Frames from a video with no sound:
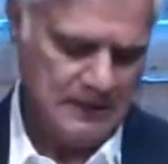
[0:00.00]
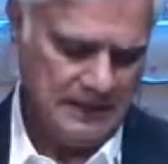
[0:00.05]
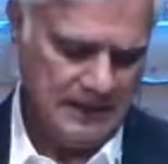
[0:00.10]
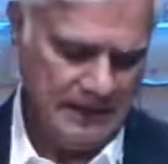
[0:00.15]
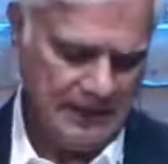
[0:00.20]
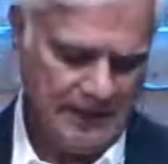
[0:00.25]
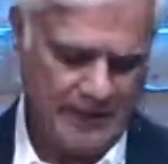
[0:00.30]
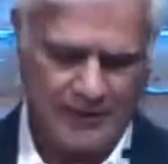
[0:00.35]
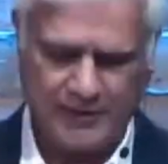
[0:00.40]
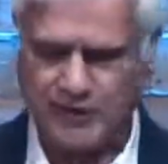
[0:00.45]

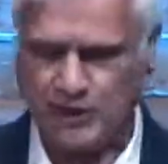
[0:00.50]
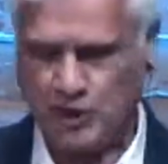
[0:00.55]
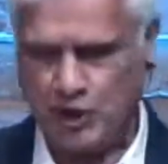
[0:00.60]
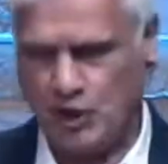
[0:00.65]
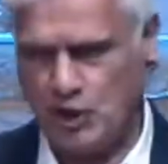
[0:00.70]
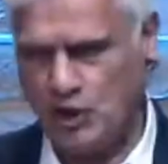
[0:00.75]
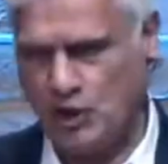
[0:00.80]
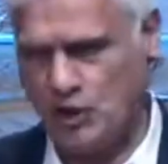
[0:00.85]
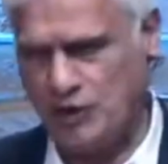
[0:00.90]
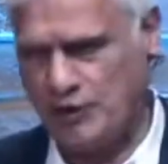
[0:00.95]
And I
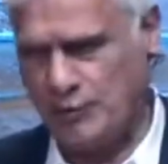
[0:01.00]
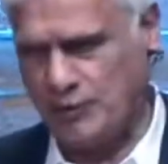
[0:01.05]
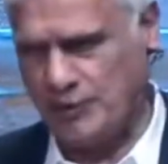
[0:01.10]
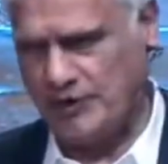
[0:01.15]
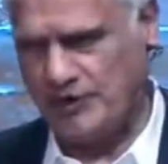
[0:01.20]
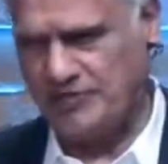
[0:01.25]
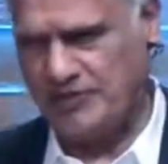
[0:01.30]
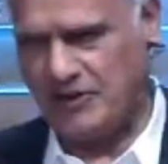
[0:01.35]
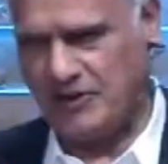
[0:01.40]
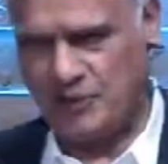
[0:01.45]
recall on
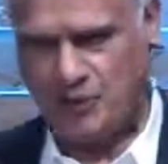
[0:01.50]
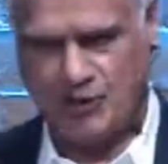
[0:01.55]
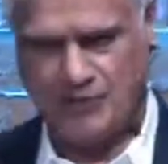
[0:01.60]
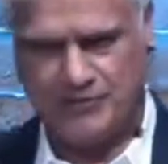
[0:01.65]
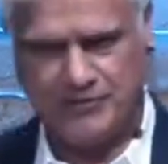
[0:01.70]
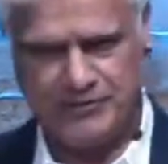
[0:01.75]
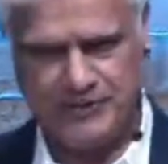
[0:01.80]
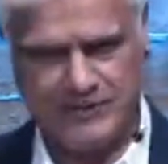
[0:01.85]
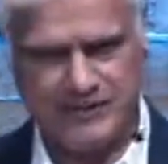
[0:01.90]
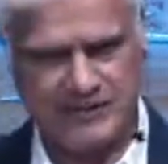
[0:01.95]
one of our
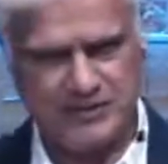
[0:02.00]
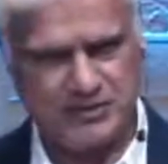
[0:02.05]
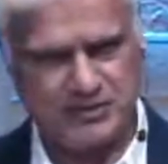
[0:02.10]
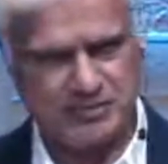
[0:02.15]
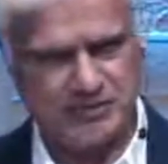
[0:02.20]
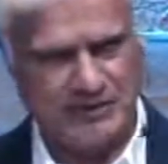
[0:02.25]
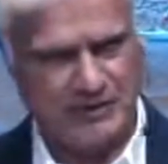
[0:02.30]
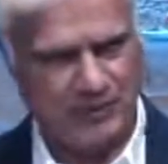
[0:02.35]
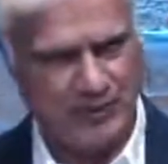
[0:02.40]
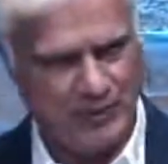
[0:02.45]
off
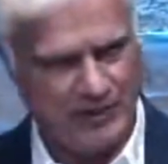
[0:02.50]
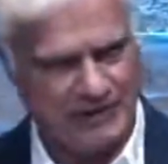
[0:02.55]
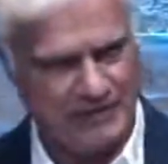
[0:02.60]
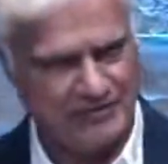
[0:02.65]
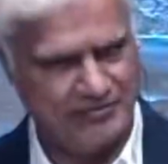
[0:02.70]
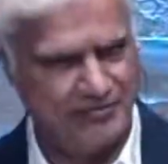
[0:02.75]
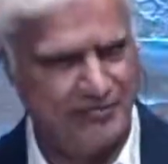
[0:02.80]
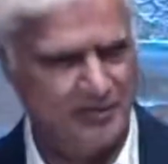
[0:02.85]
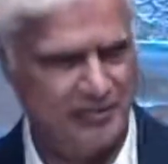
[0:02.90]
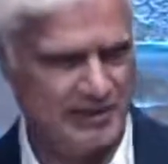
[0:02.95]
days, my
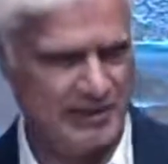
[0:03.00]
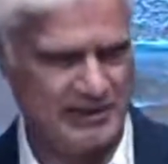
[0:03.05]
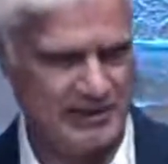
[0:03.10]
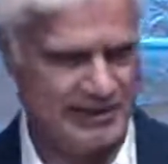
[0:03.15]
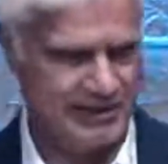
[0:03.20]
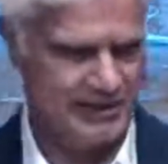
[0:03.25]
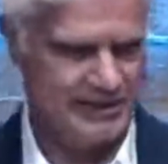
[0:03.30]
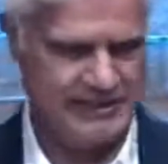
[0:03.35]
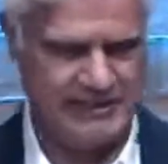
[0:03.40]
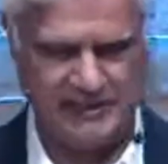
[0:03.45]
wife,
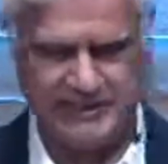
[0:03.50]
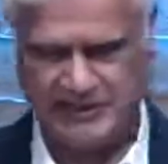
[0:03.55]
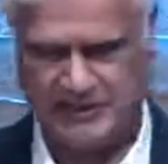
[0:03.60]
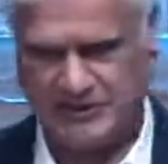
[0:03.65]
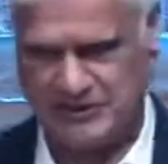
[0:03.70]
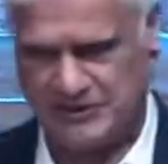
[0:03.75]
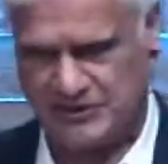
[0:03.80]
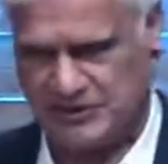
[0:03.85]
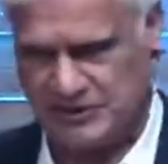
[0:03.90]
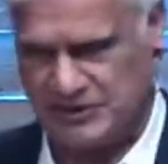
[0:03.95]
Margie, and
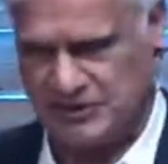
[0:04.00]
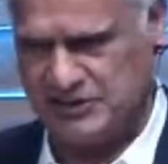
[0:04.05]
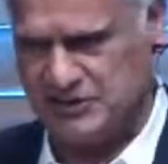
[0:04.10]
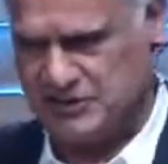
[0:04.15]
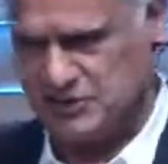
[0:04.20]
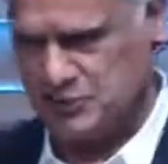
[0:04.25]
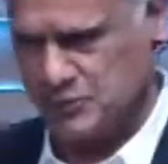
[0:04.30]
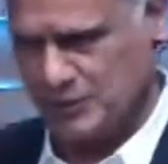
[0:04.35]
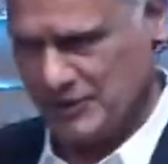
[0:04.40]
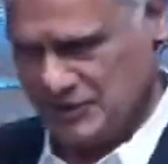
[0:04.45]
our
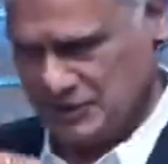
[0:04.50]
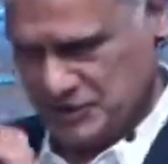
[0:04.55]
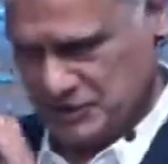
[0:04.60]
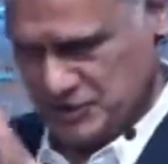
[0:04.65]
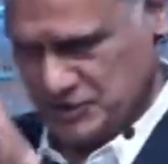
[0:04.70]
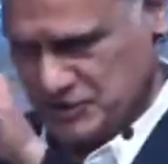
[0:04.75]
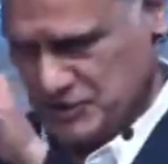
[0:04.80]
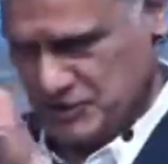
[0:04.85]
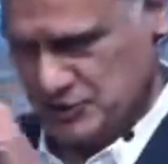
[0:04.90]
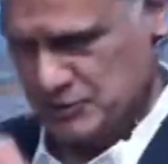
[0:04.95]
kids went
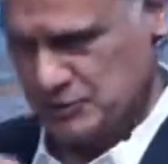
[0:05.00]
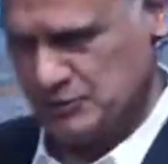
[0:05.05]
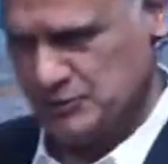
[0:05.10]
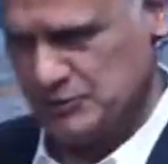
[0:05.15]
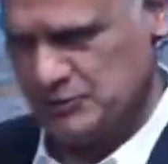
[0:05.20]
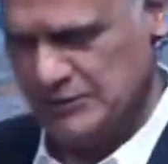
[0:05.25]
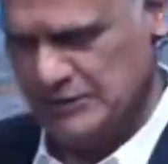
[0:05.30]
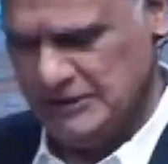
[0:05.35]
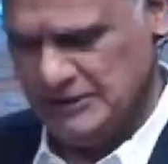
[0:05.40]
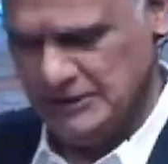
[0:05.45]
into